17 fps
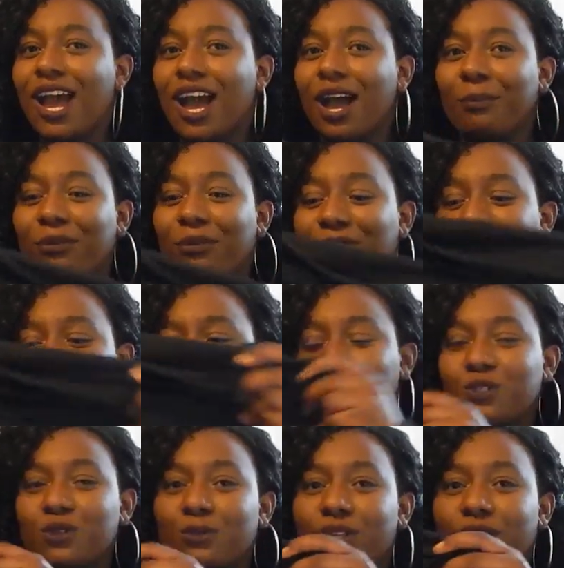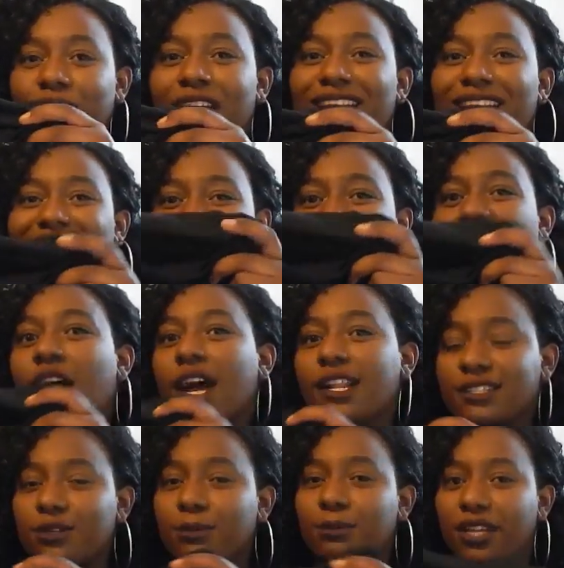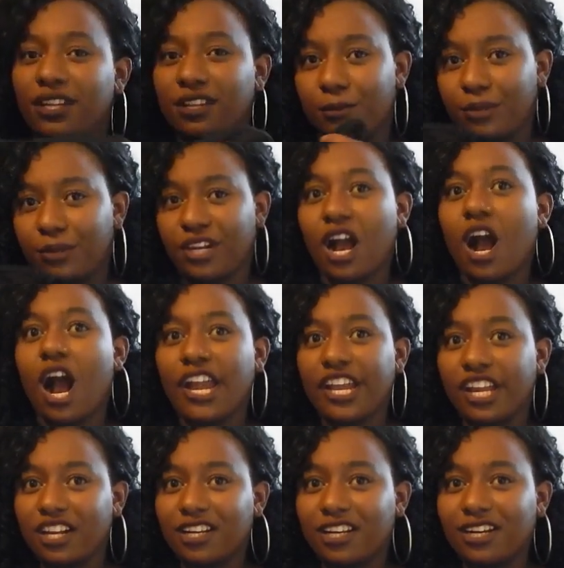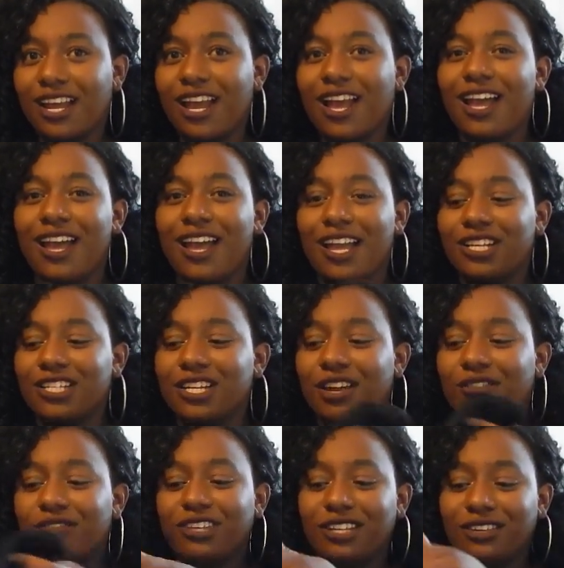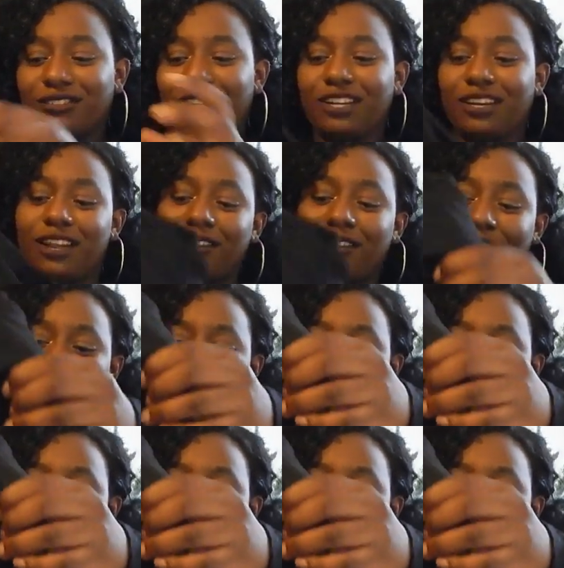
I prefer them to be, the cut to be a little bit higher, and I really love